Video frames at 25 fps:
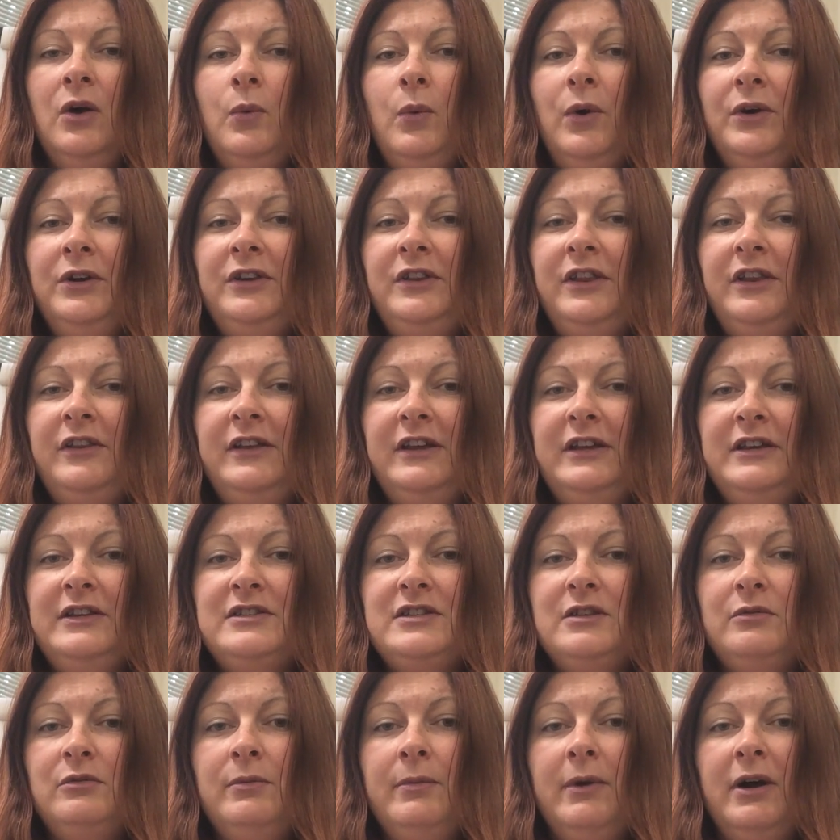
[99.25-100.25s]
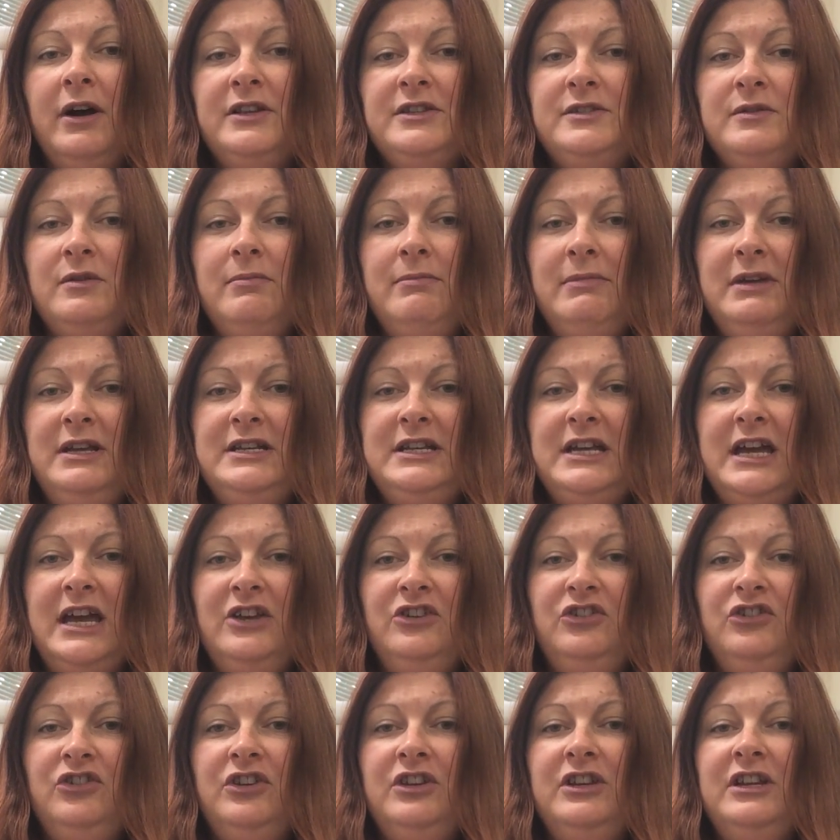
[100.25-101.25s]
One of the things that we might do in
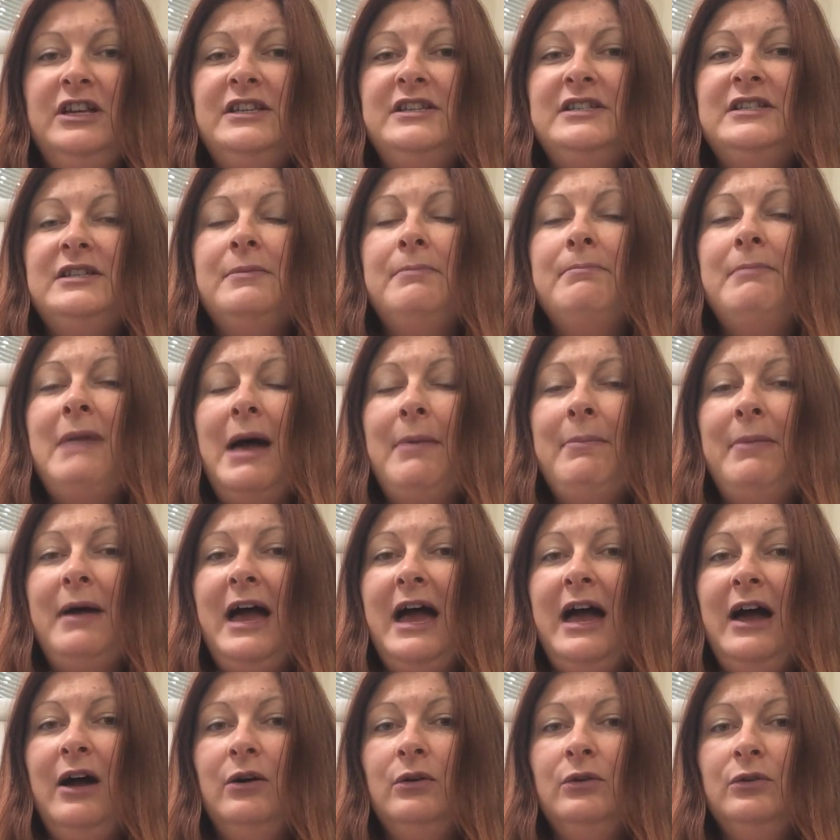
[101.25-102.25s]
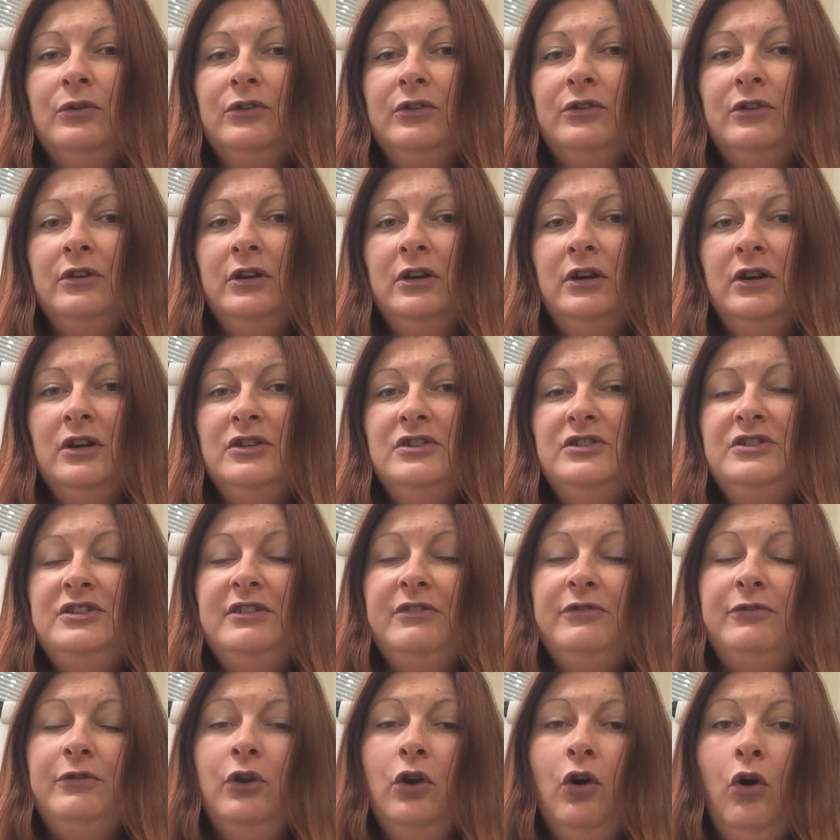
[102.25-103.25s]
mediation is to map out
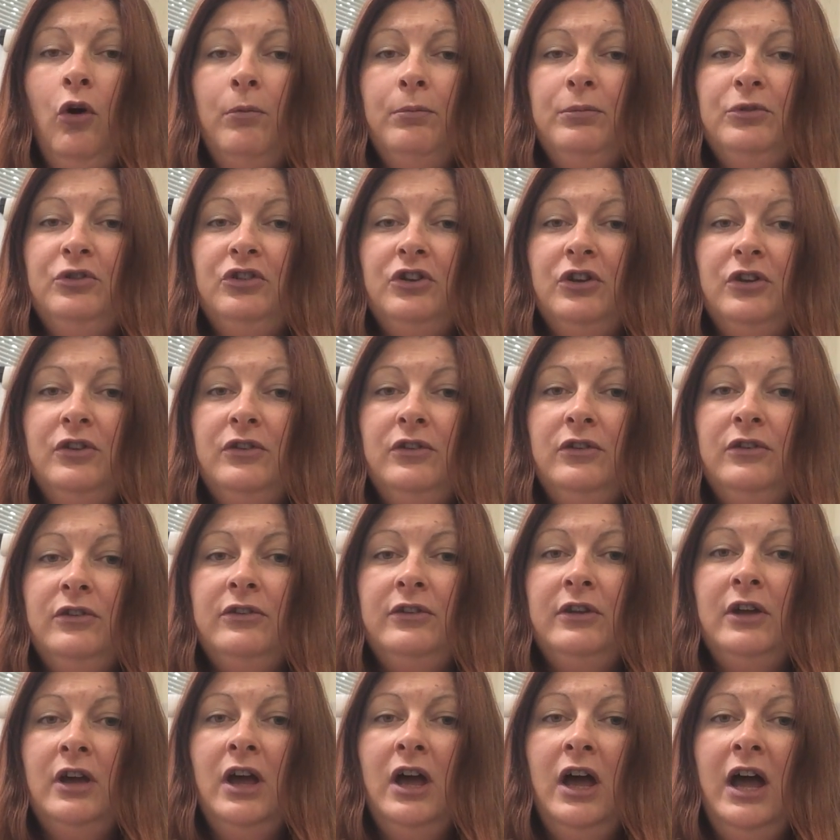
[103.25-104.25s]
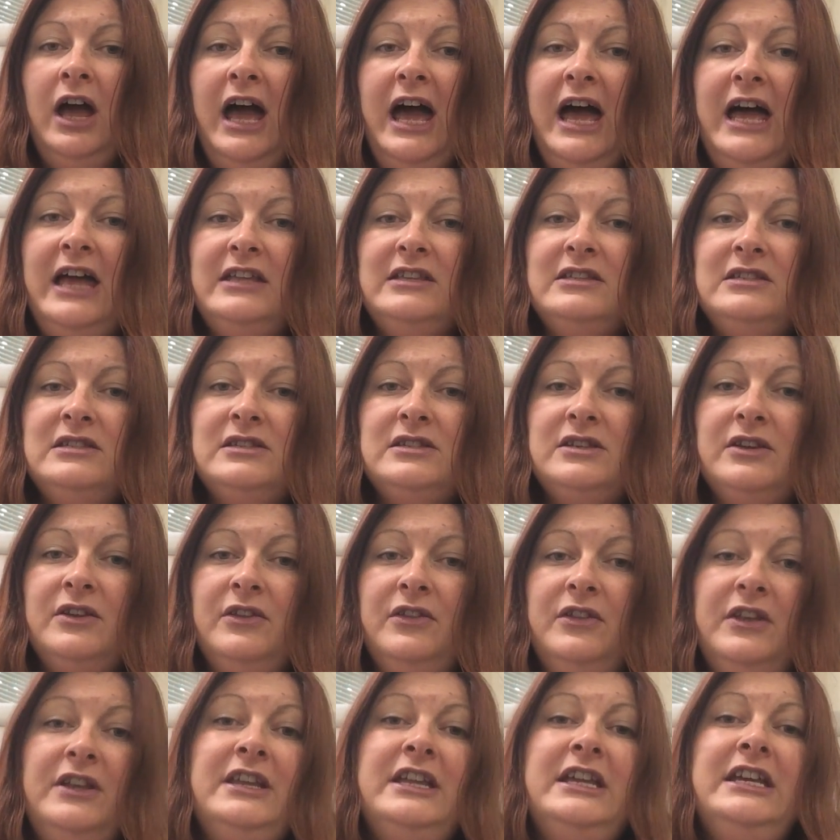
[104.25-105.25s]
different options and
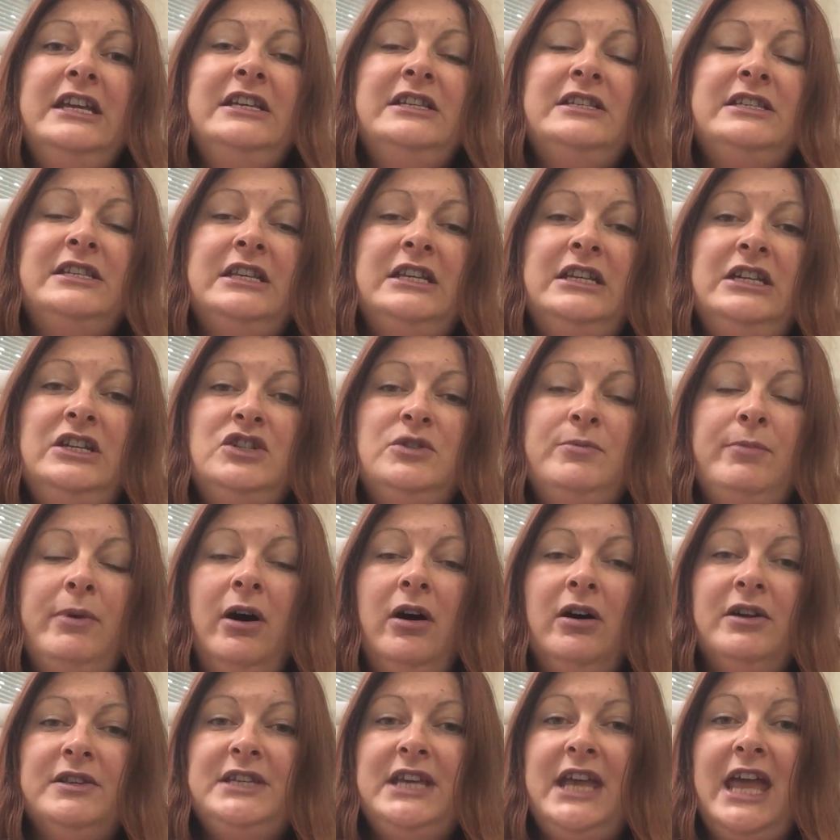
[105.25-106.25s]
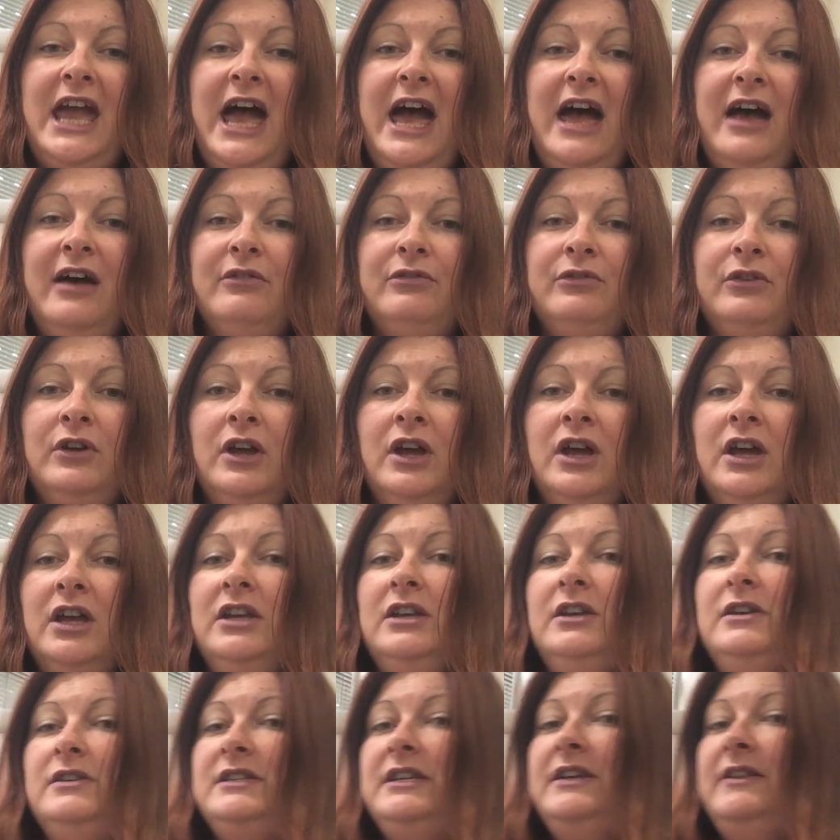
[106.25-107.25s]
the needs that each party have
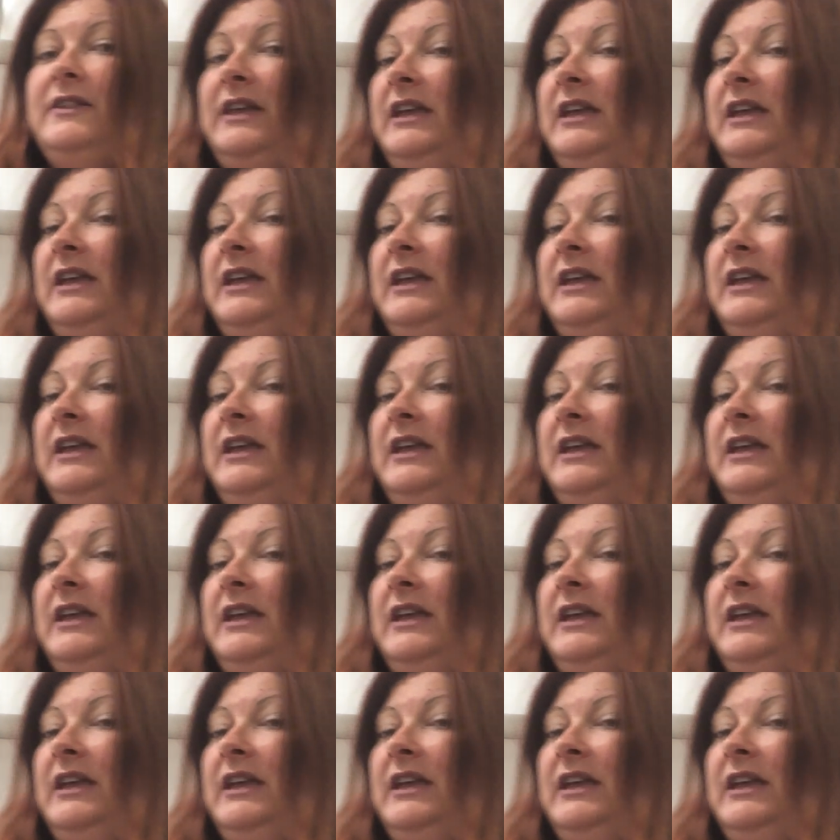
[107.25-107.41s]
using